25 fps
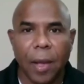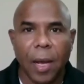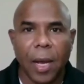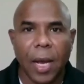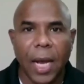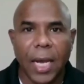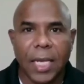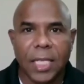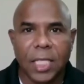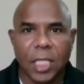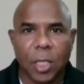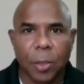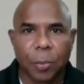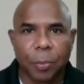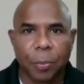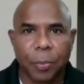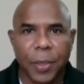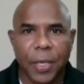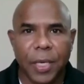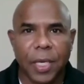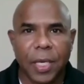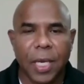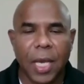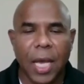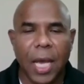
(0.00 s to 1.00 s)

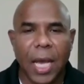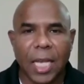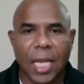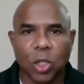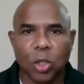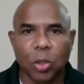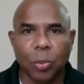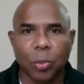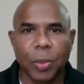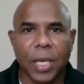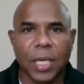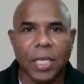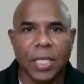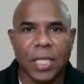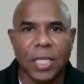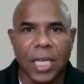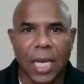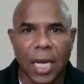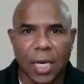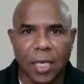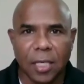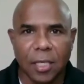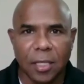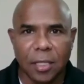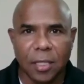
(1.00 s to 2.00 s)
ICP has to be
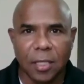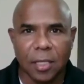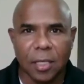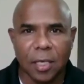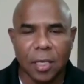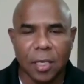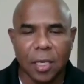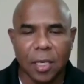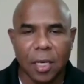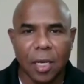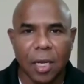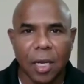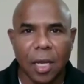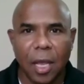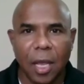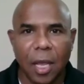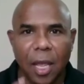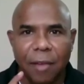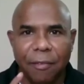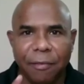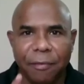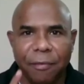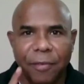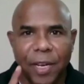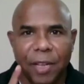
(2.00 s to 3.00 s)
done
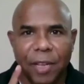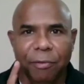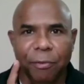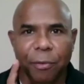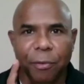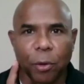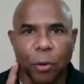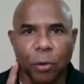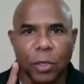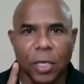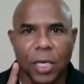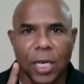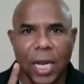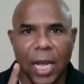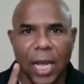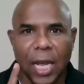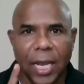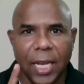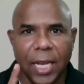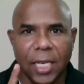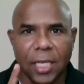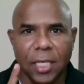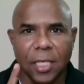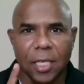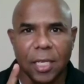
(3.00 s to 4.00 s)
every
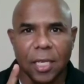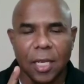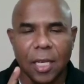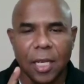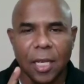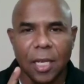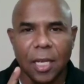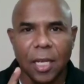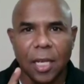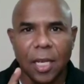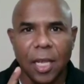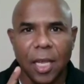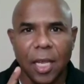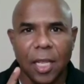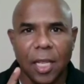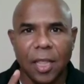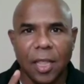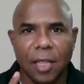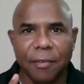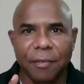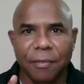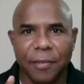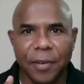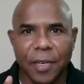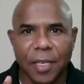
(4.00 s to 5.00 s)
fortnight in
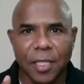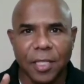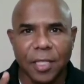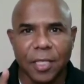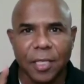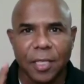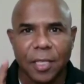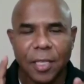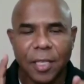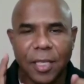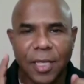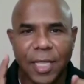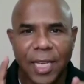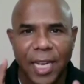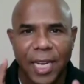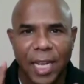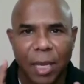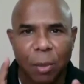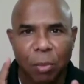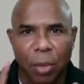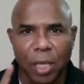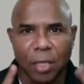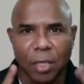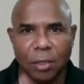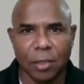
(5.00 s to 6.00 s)
the first 3
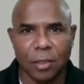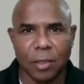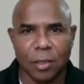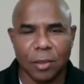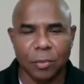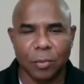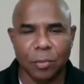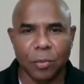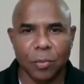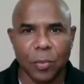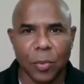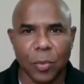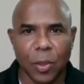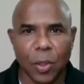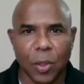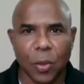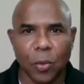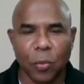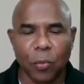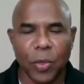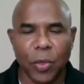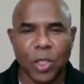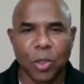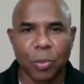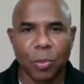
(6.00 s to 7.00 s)
months,
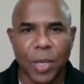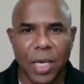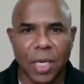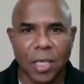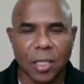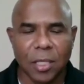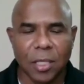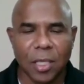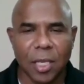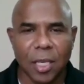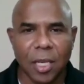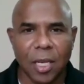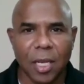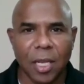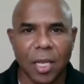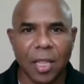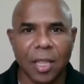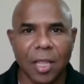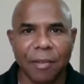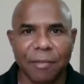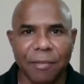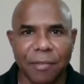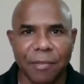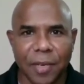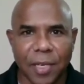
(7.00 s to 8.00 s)
which means in
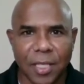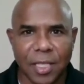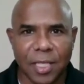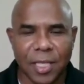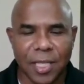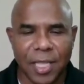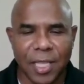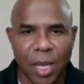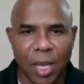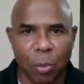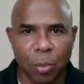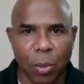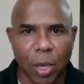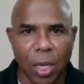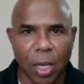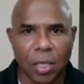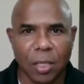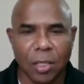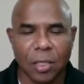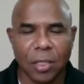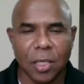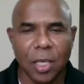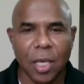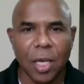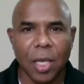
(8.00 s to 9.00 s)
the first 3
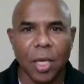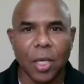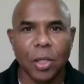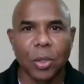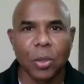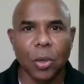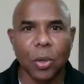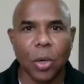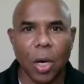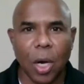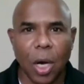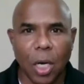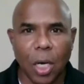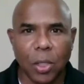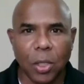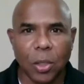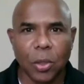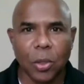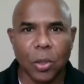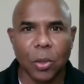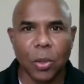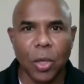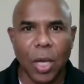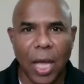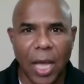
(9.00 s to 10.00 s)
months, you ought
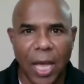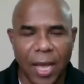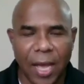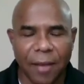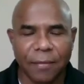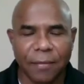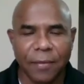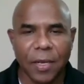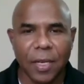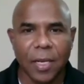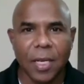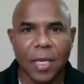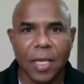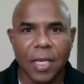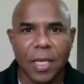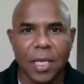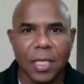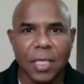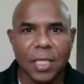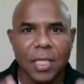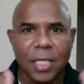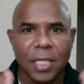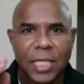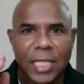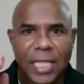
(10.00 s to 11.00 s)
to have
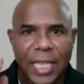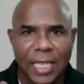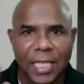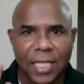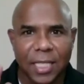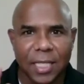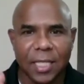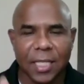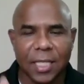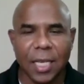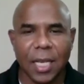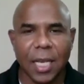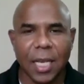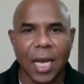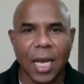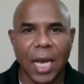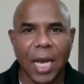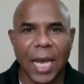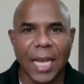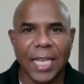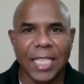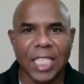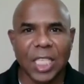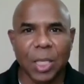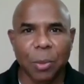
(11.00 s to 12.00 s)
6
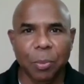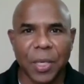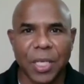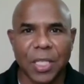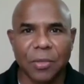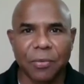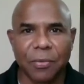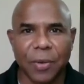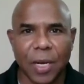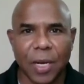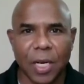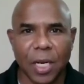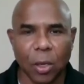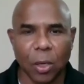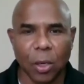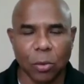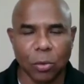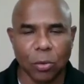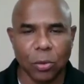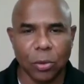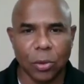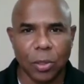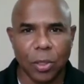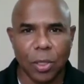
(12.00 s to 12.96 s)
ICPs filled out.